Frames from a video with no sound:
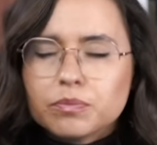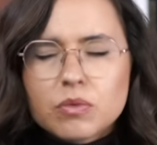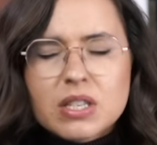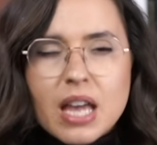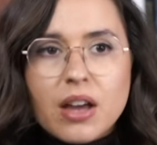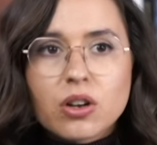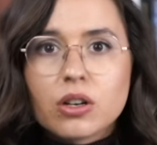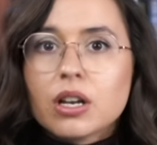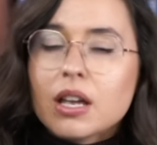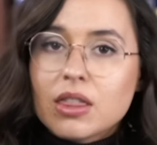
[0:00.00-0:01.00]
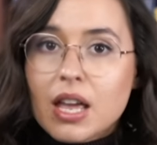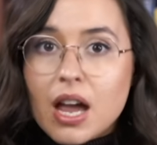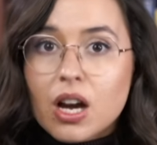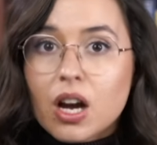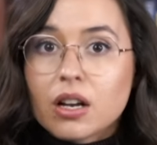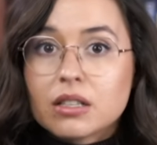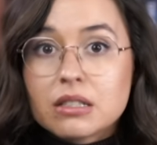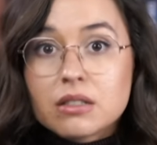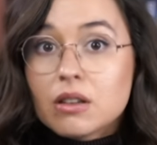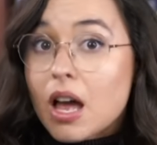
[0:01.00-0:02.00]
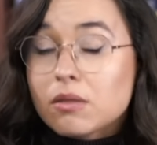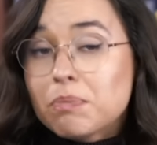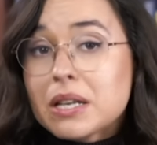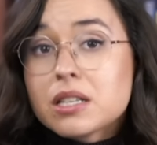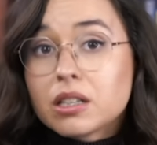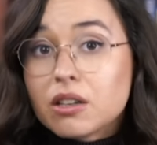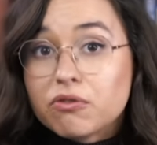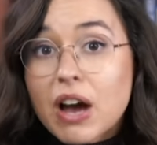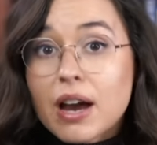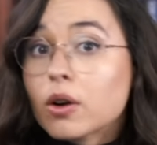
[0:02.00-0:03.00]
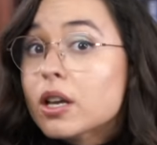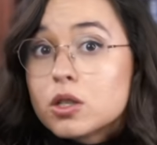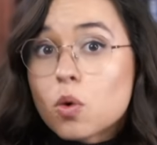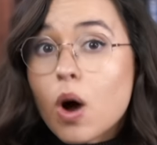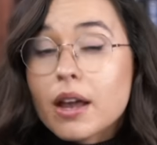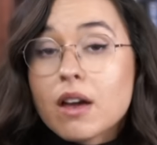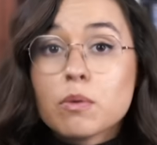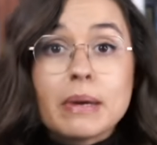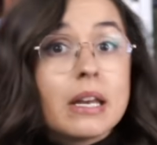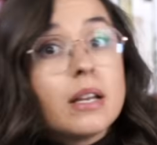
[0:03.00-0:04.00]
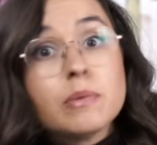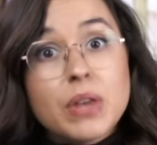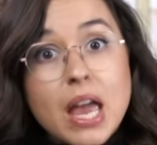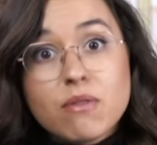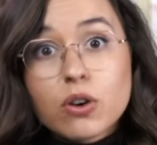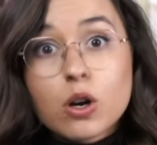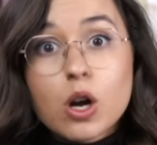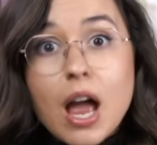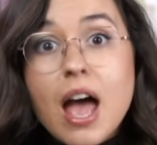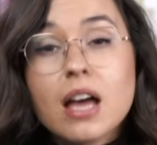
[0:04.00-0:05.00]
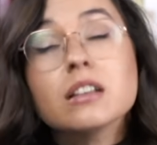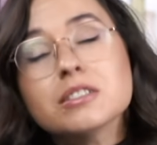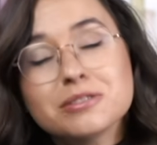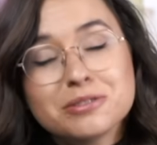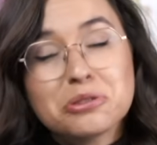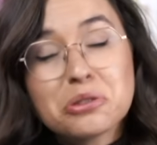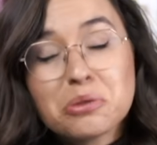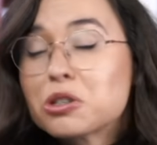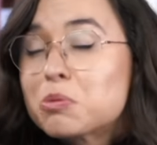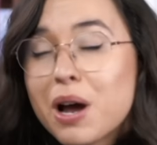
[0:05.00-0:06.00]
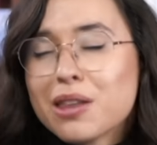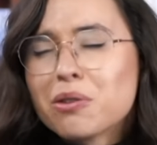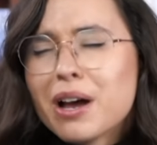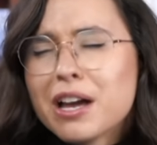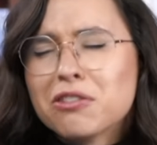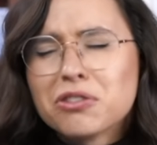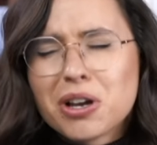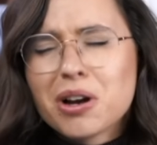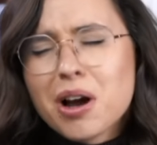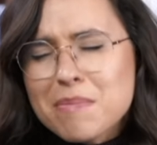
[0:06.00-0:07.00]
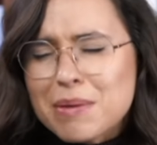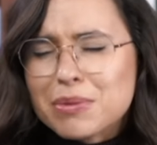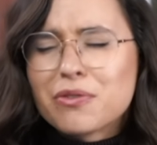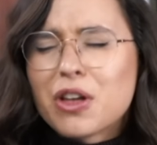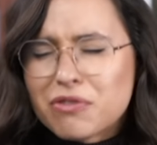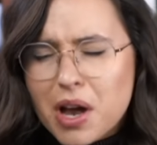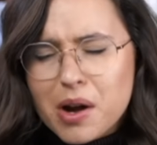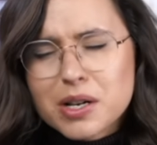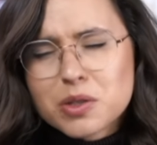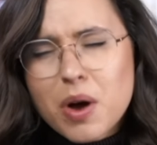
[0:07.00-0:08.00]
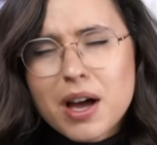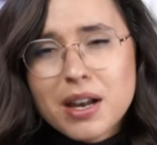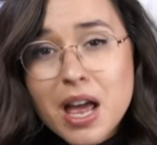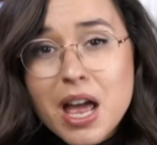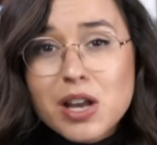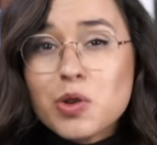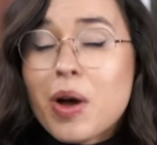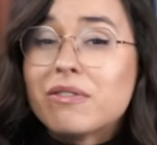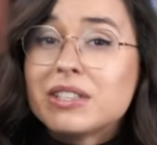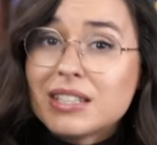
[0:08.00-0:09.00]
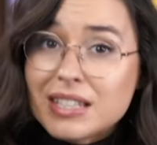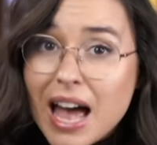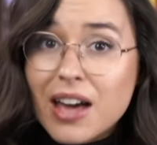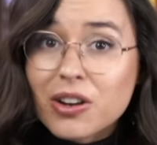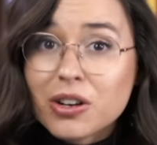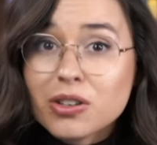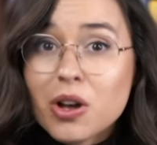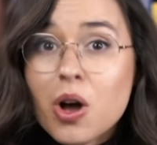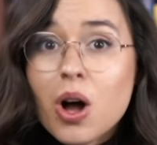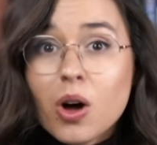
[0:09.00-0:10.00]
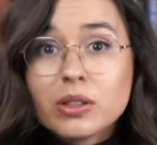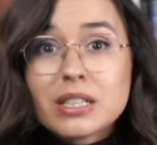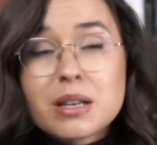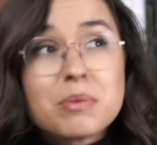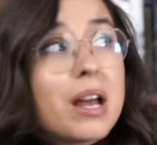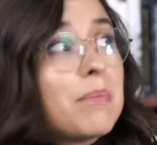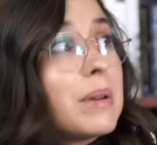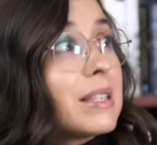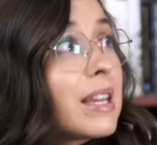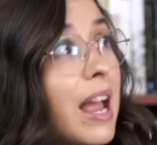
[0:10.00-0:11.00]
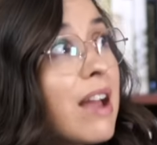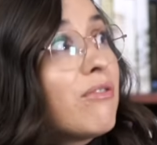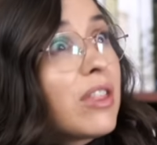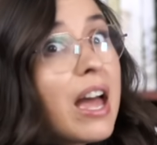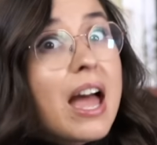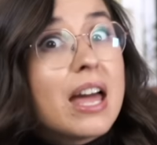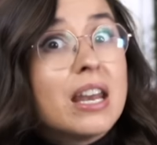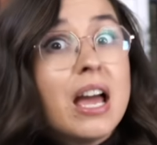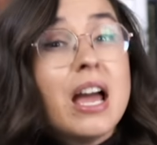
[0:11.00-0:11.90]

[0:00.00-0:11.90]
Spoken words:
Saturn in the air, basically firing squad. Everybody aim for her head. Which, by the way, if you're a member of that firing squad and you have Saturn holding someone up and he's like, aim for the head,